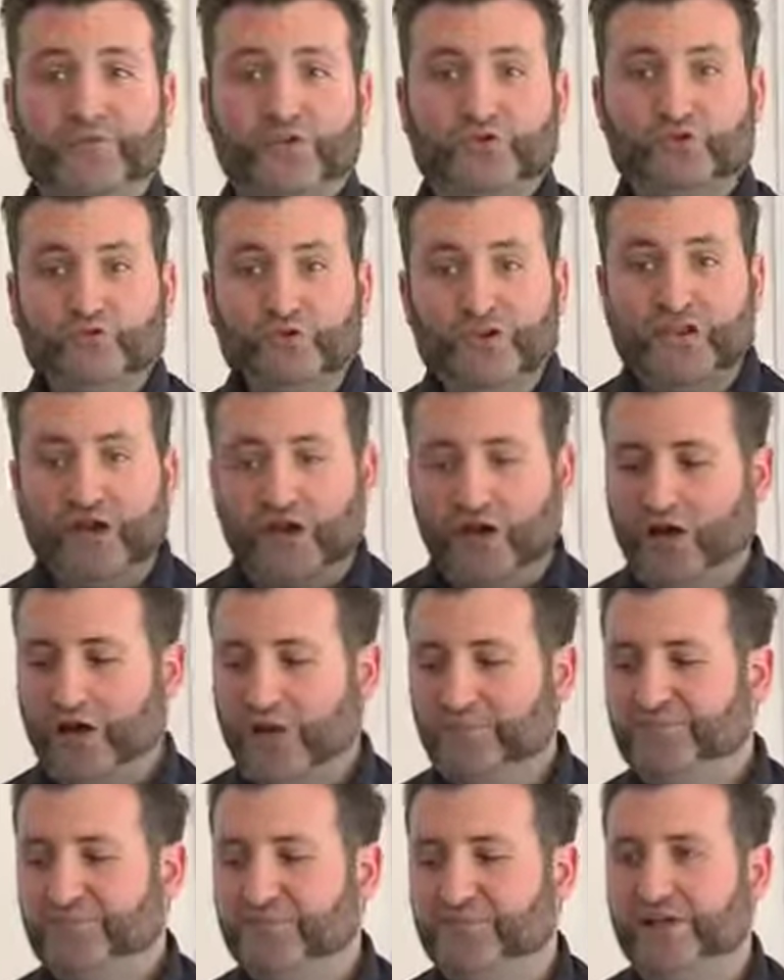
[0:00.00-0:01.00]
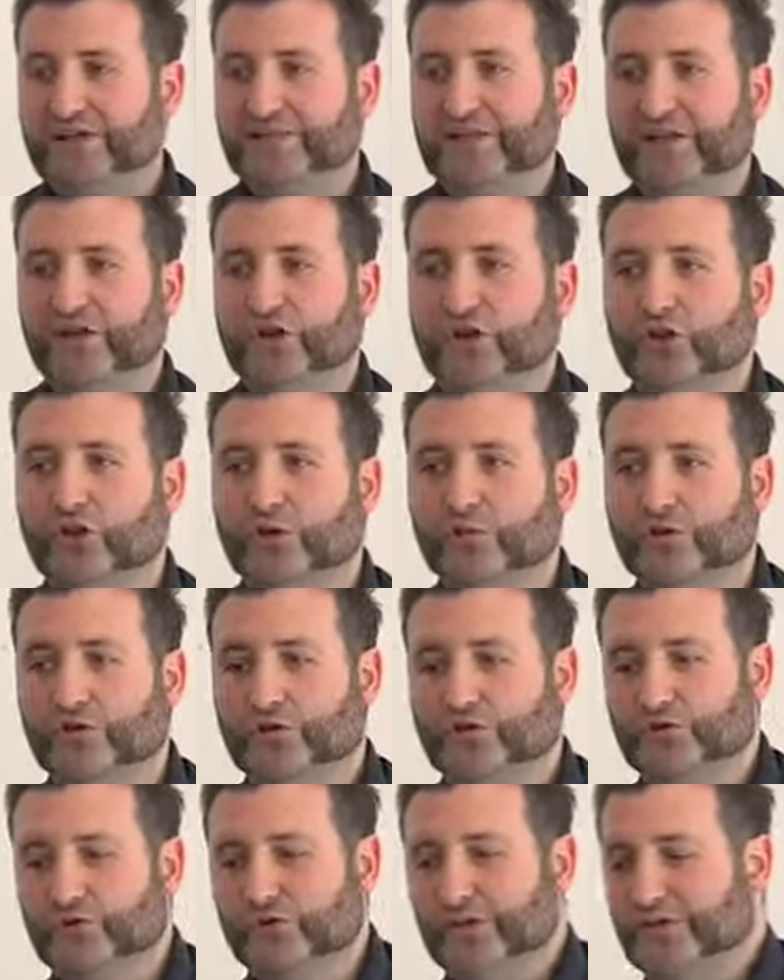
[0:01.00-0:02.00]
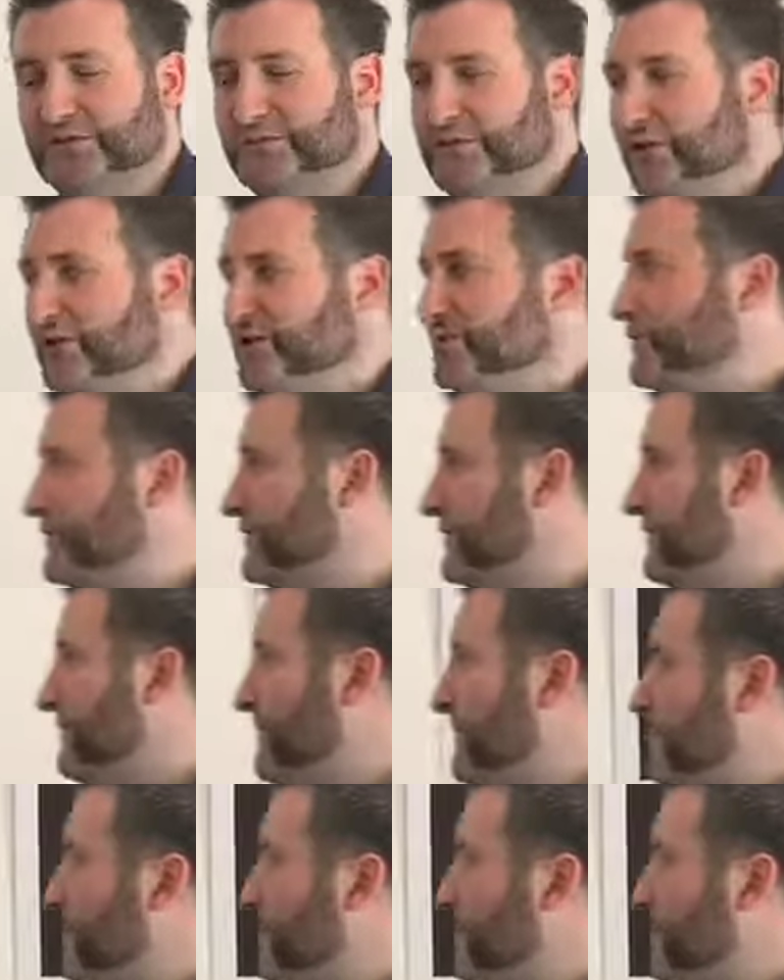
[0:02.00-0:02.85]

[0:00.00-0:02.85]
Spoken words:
to really optimize that global user experience.